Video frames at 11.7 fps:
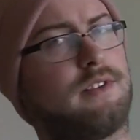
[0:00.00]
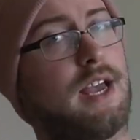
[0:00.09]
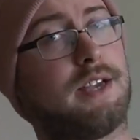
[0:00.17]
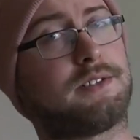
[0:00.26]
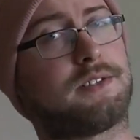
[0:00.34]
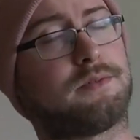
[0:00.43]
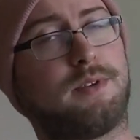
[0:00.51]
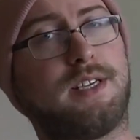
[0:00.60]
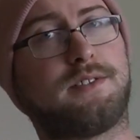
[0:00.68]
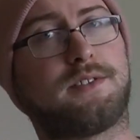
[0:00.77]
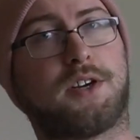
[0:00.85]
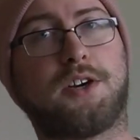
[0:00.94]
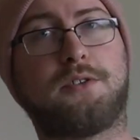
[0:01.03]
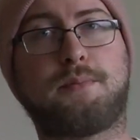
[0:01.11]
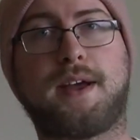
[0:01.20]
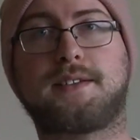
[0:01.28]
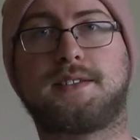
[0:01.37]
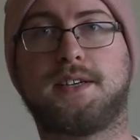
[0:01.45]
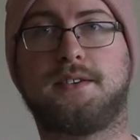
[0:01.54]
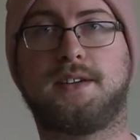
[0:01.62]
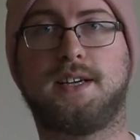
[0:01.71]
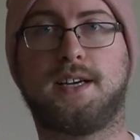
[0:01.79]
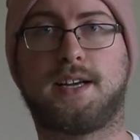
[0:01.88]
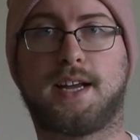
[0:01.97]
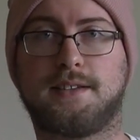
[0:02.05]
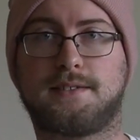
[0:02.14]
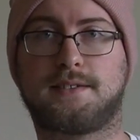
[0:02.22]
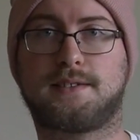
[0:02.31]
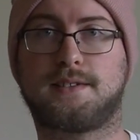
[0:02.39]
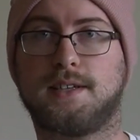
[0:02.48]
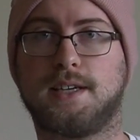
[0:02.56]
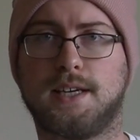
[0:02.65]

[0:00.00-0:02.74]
Yes, we turn bacteria against